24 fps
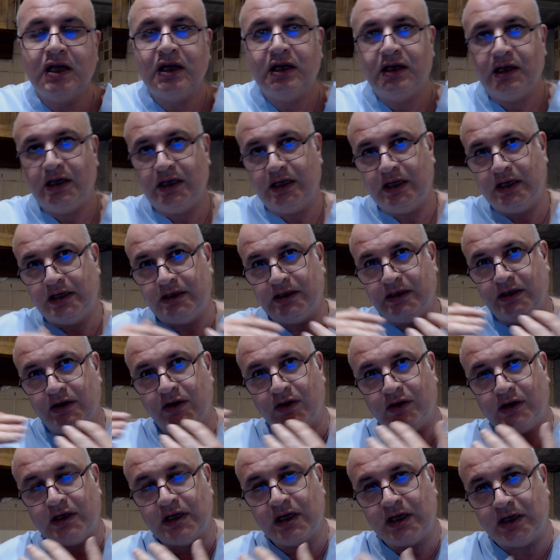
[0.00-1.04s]
and uh,
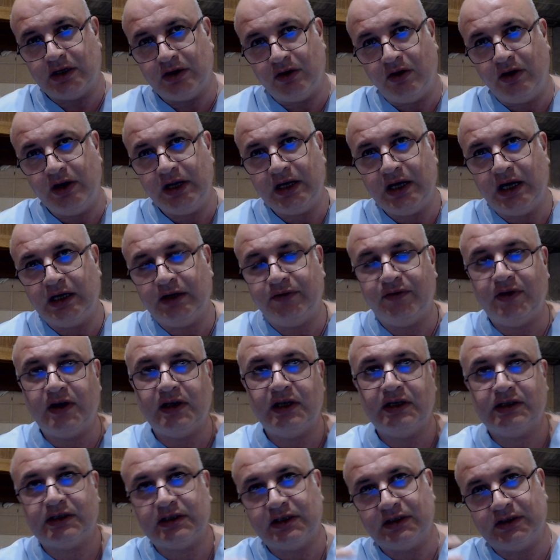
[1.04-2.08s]
uh, chronic heart failure
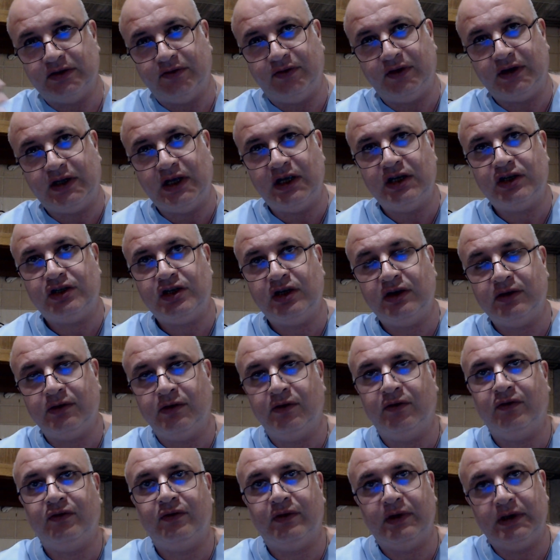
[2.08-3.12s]
is classification of
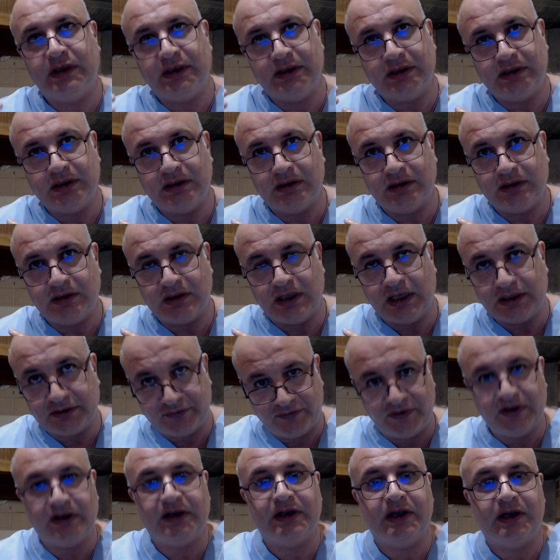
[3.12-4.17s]
uh, heart
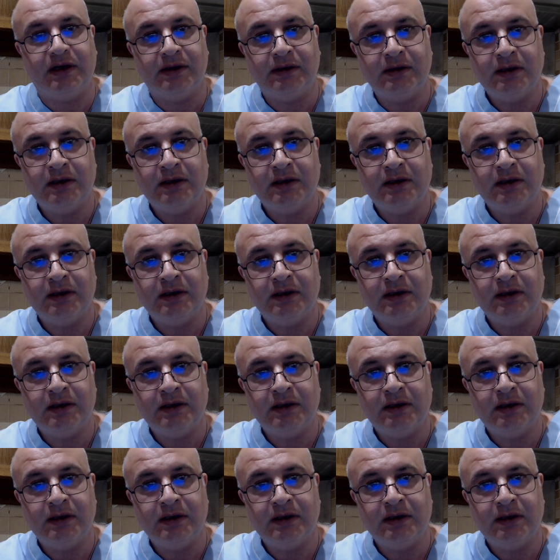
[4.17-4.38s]
failure.